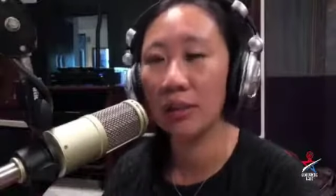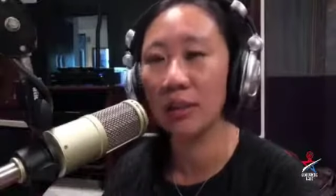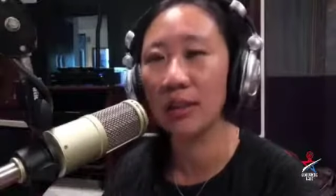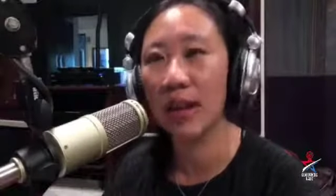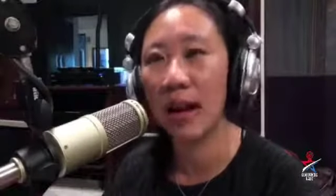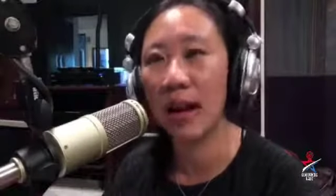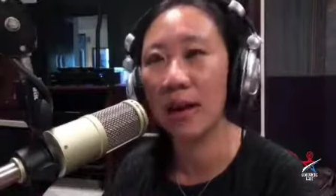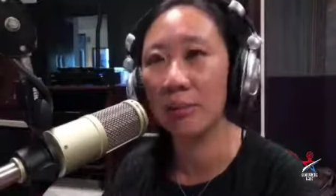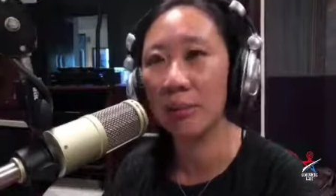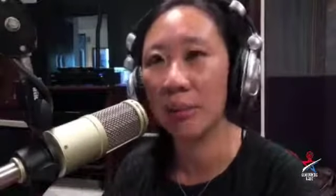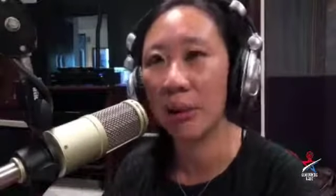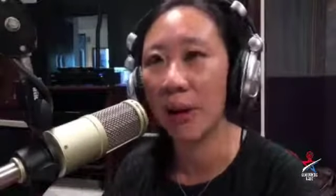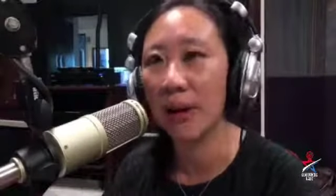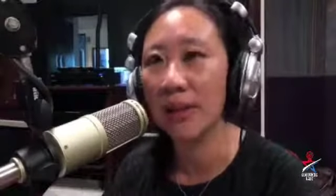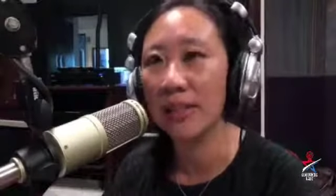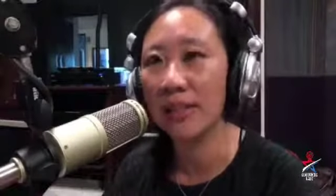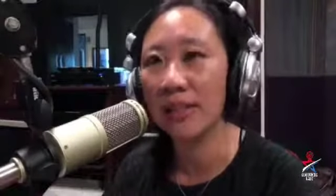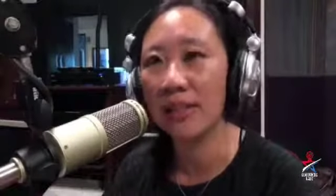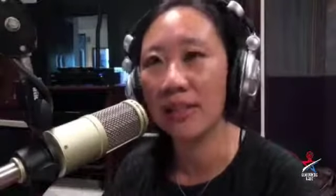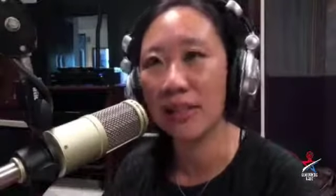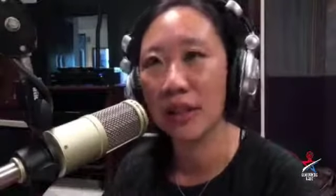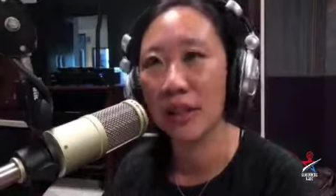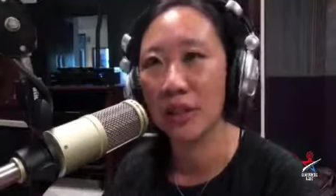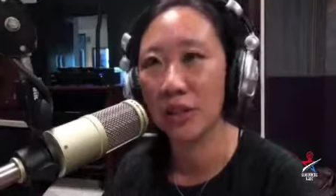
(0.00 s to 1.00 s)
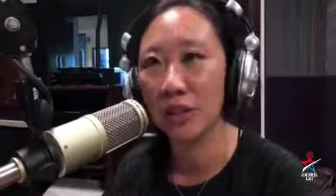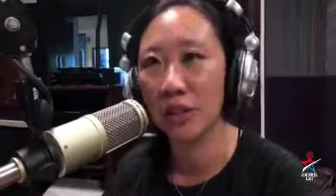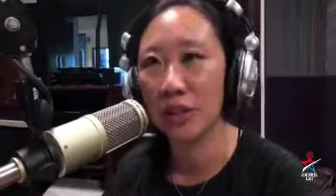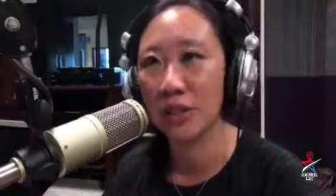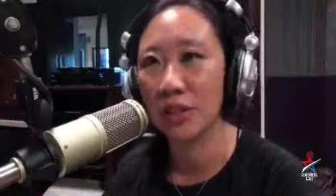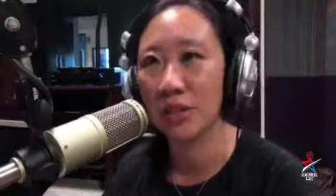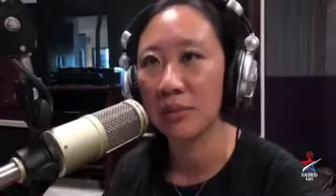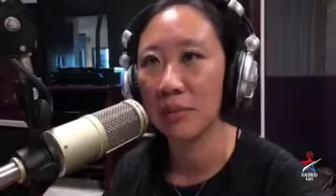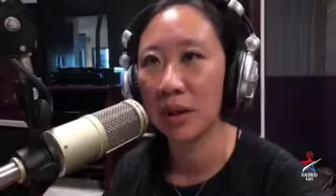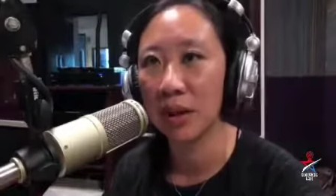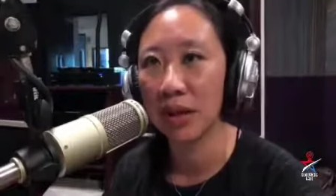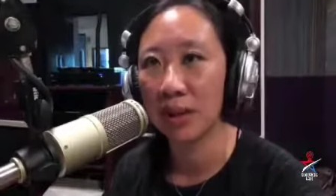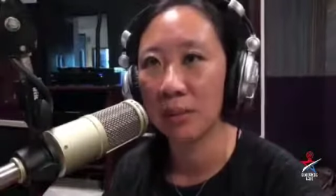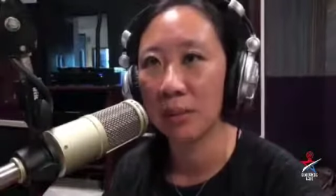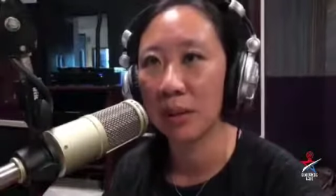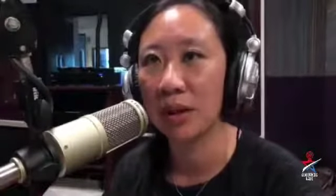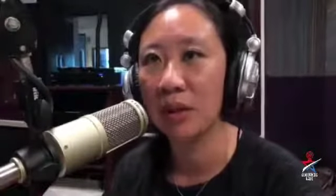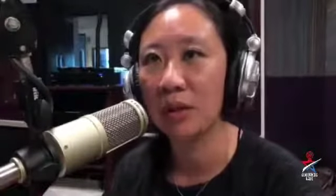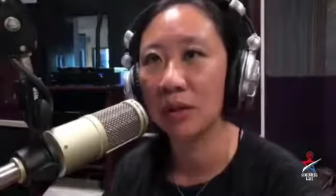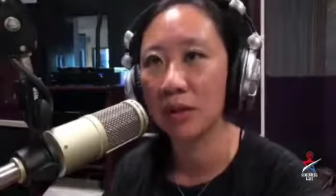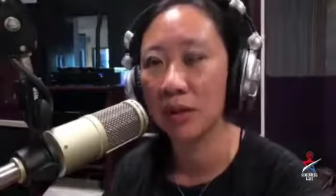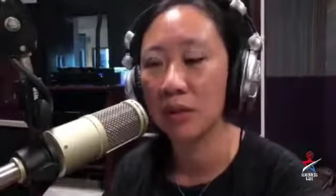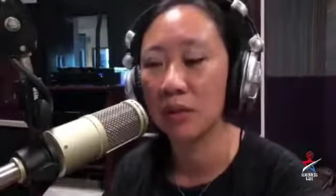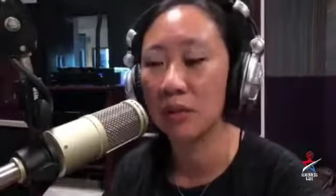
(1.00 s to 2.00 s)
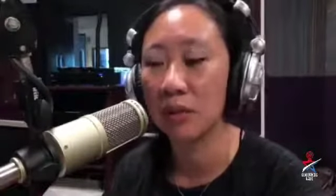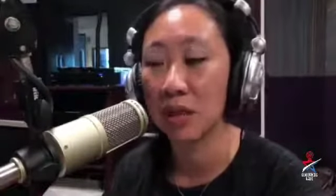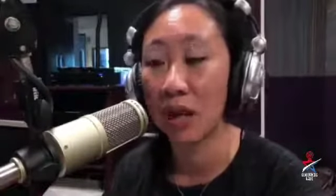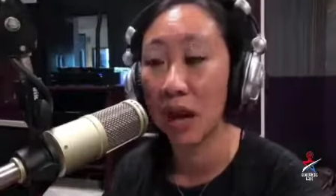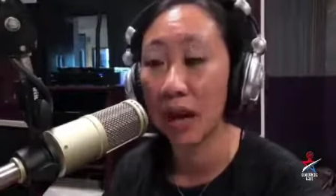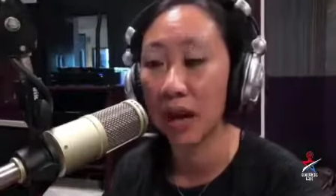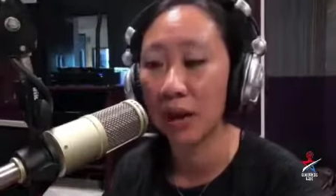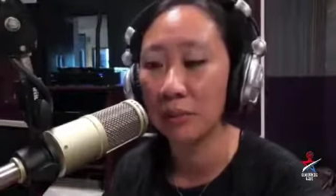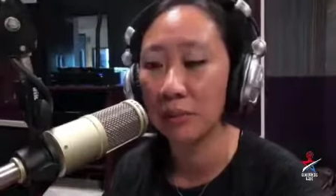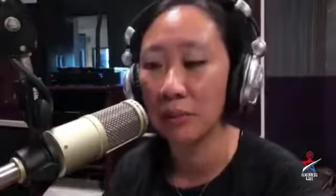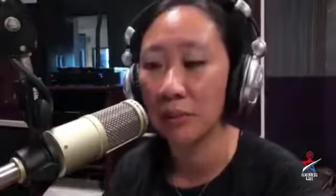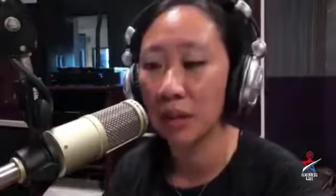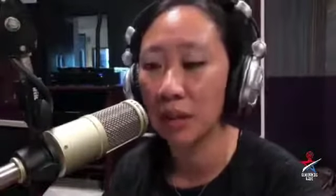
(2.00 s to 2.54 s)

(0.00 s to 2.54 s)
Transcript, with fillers: that price is not just money, but also time.